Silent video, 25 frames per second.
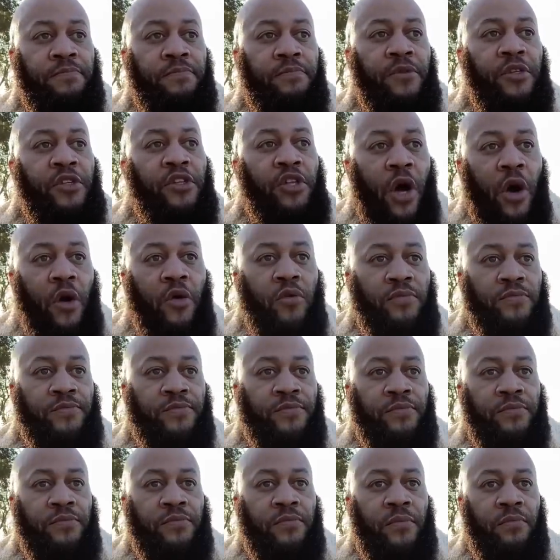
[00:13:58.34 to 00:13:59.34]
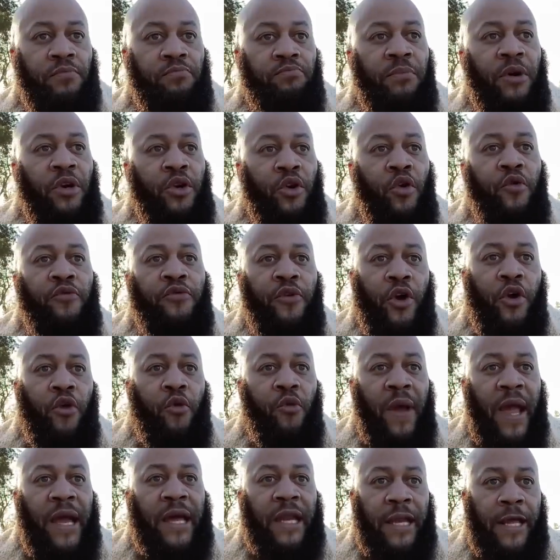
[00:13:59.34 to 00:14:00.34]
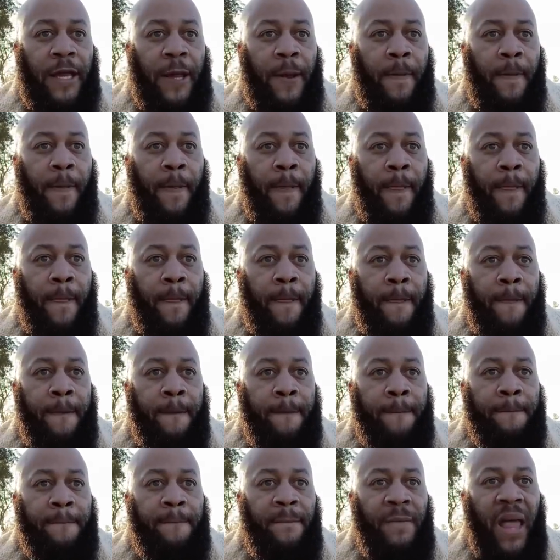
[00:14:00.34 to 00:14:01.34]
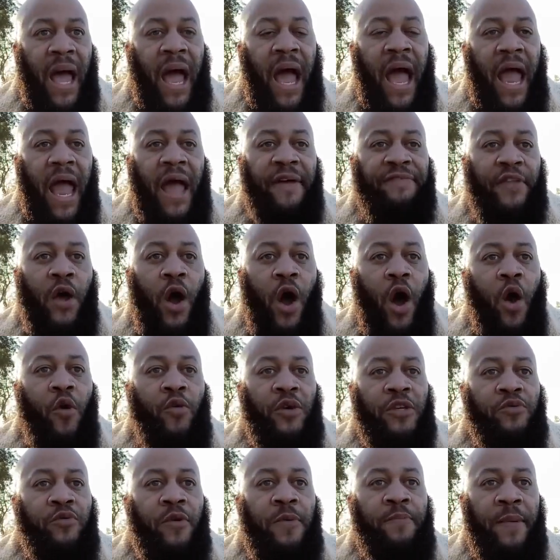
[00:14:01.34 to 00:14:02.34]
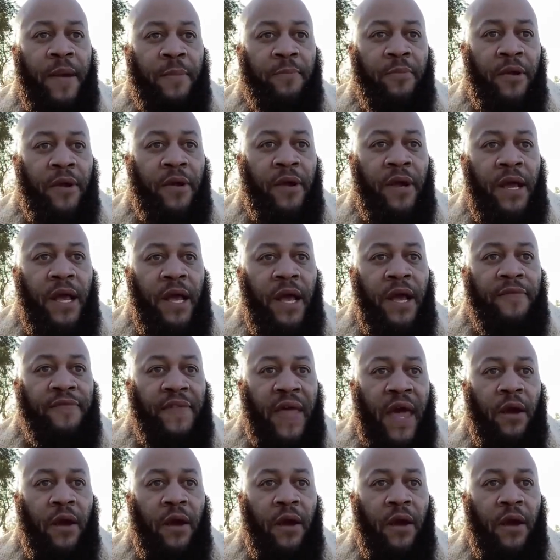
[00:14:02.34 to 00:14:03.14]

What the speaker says: don't maneuver correctly, I have to always remember that,